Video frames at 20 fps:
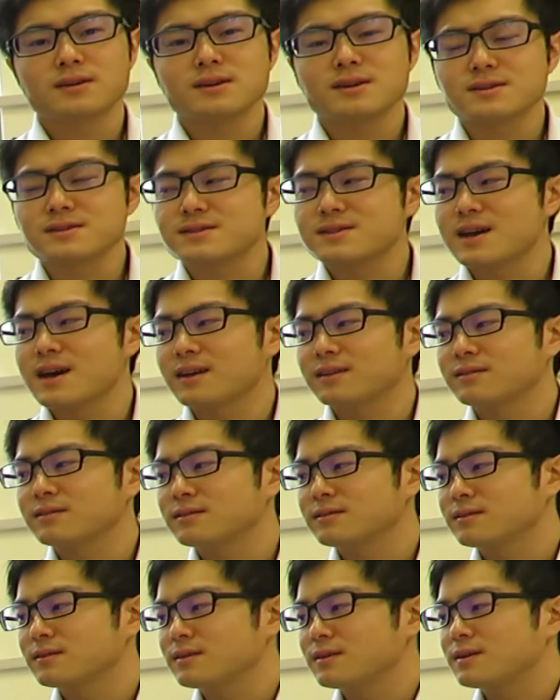
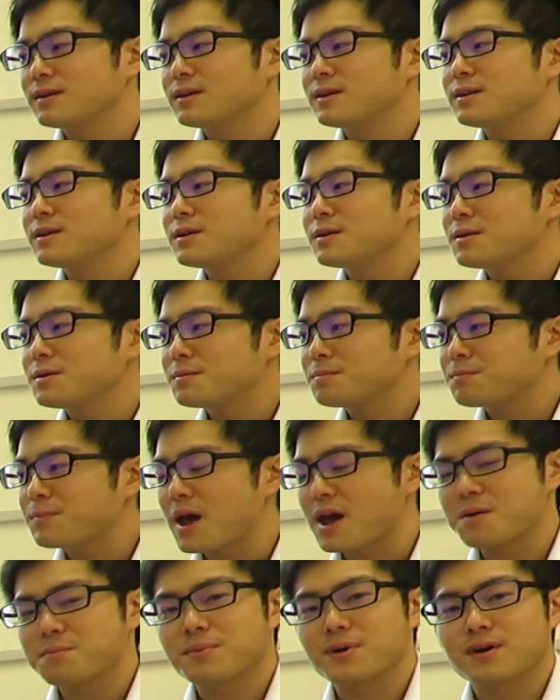Instead,
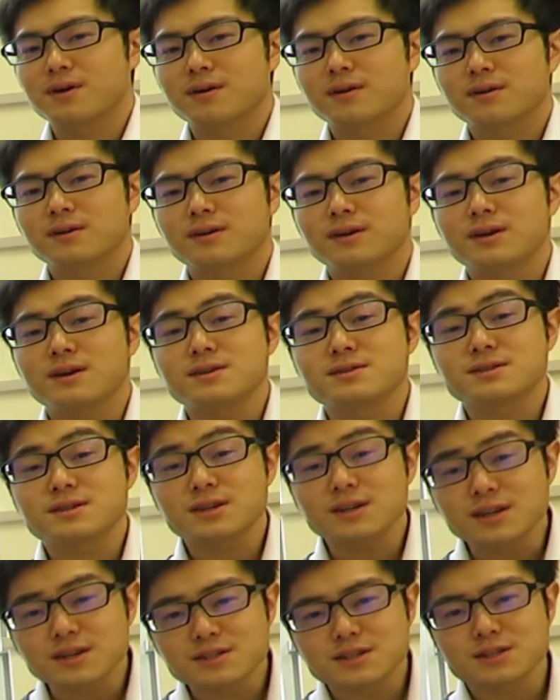paper is
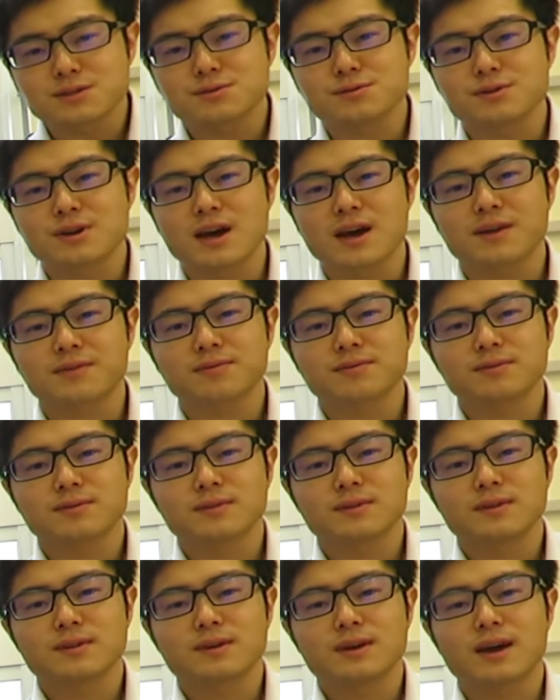easy to get
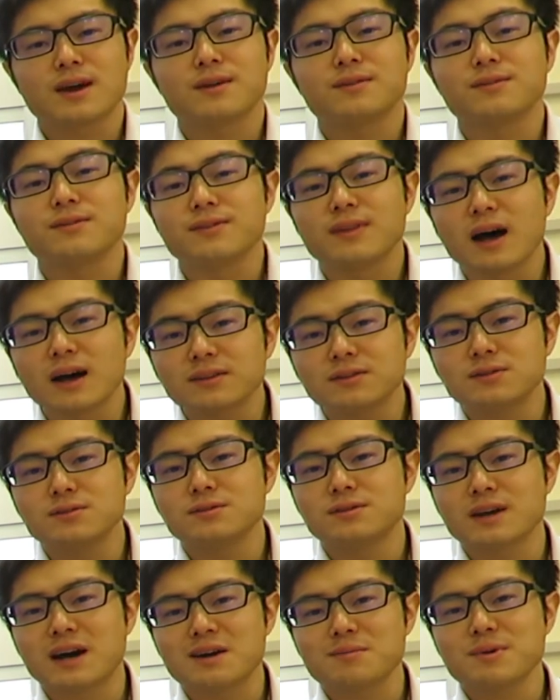and not to
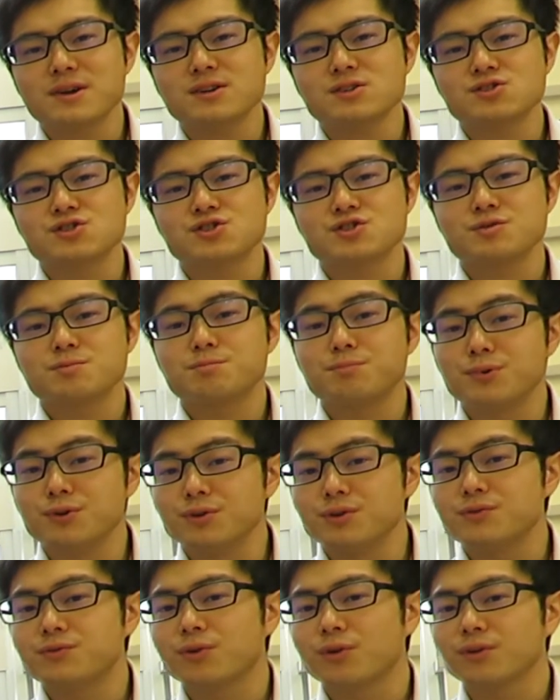damage
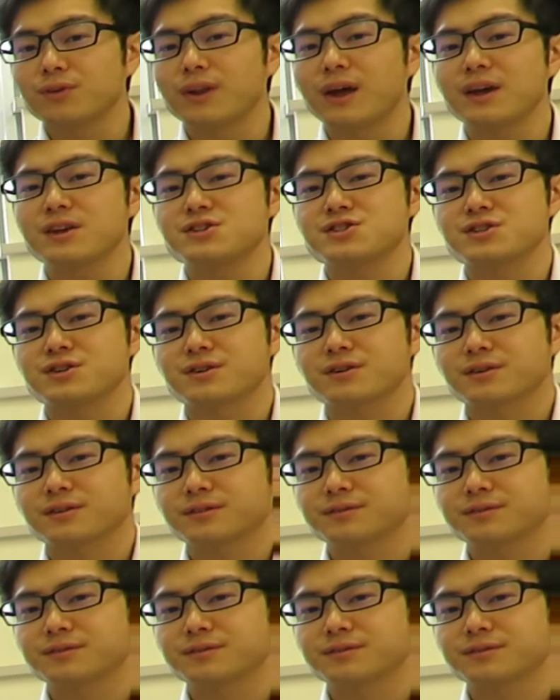beautiful nature.